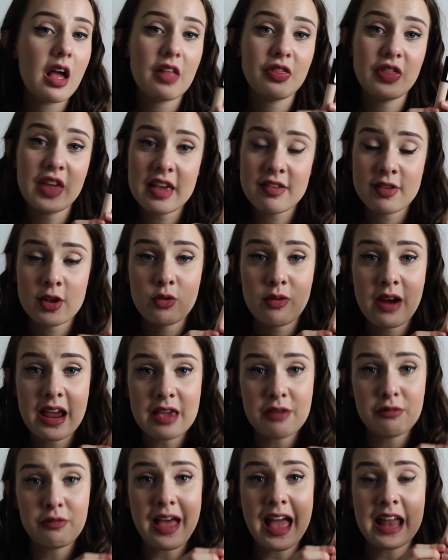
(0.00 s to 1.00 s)
These are
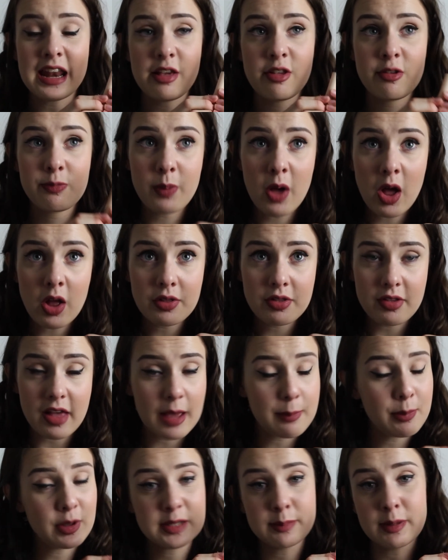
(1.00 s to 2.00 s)
great for any spots.
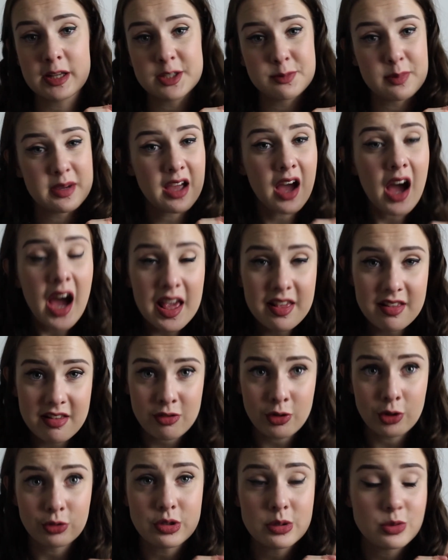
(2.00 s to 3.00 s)
I put them under my eyes, it's
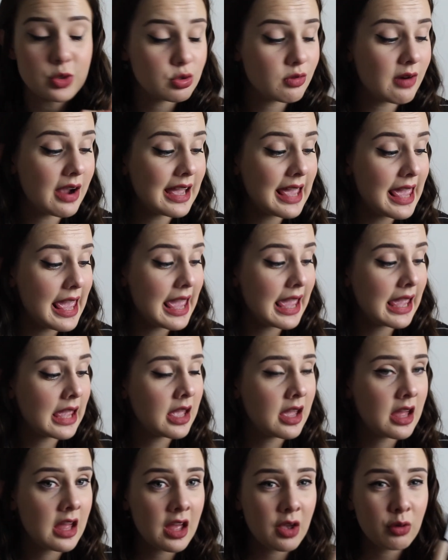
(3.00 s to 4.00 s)
not too
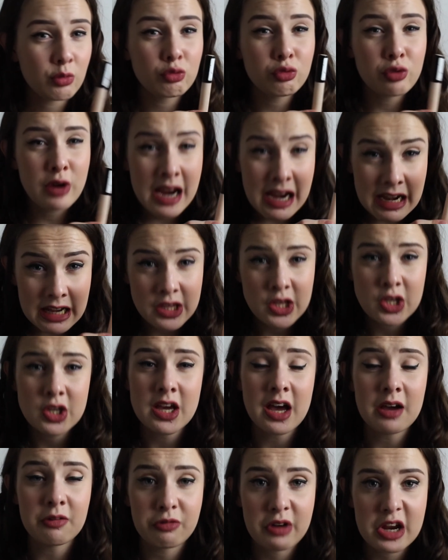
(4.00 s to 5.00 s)
drying, really good
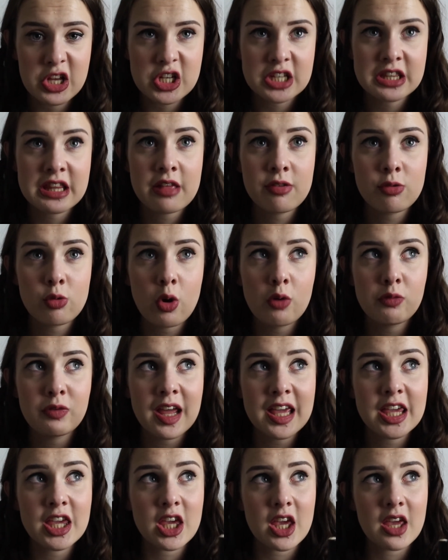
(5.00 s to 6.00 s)
coverage, and it's sort of
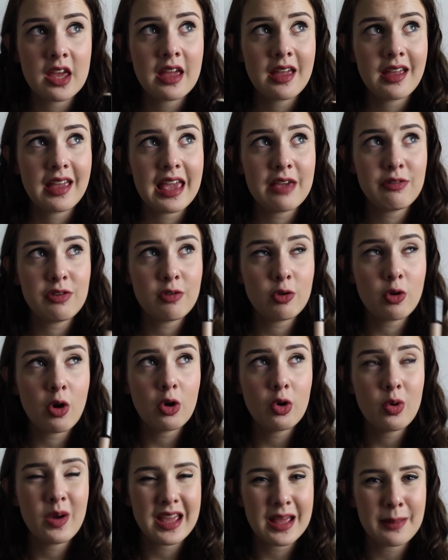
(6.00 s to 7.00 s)
like, if you've
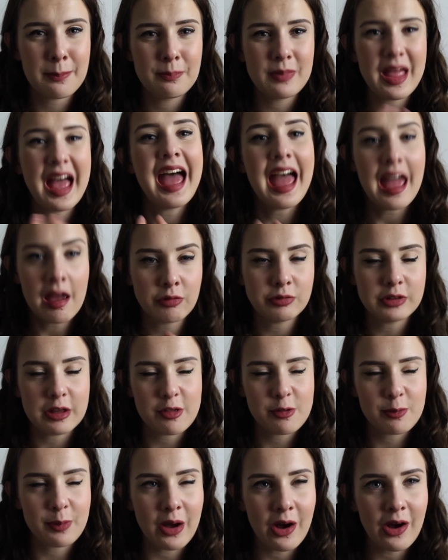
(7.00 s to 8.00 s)
got quite a hefty
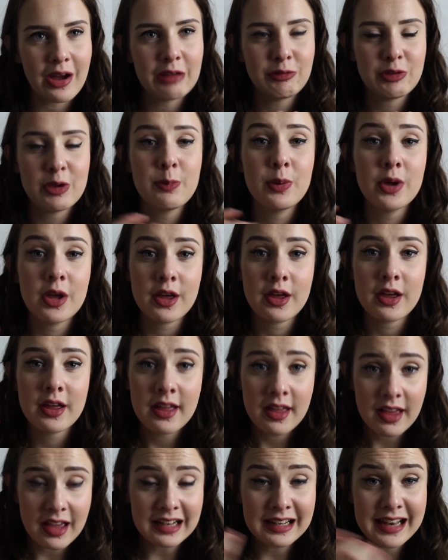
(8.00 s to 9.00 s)
spot, if you put
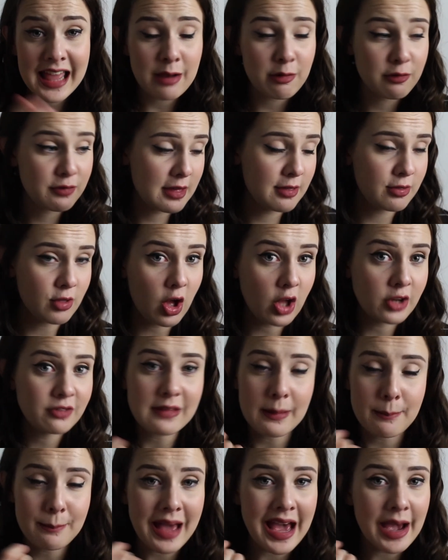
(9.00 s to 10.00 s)
a layer of this on,
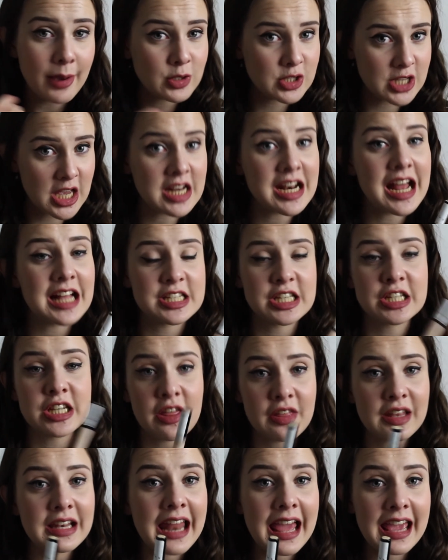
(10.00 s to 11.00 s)
then powder and add
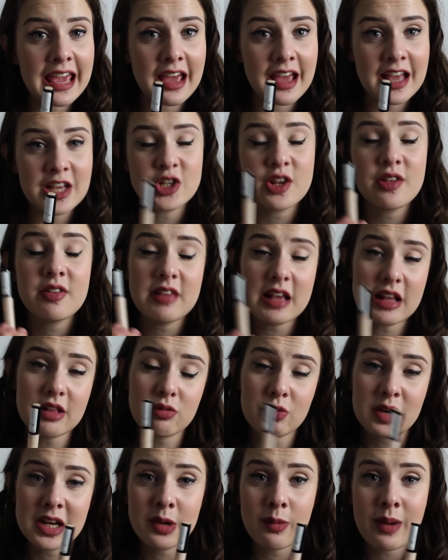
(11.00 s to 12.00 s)
another layer, it just
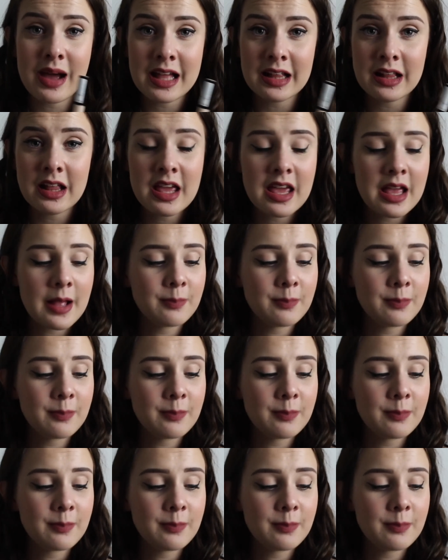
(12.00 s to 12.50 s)
sits really well.